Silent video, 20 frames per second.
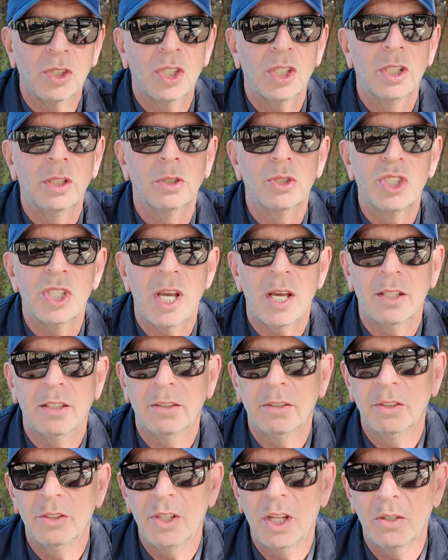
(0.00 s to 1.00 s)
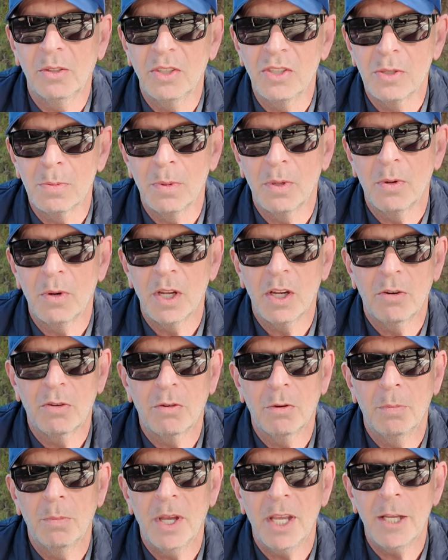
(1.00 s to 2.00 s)
the little channel known as Marika
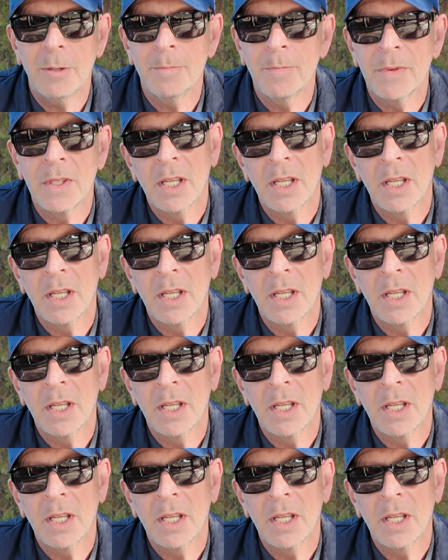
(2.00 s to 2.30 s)
and me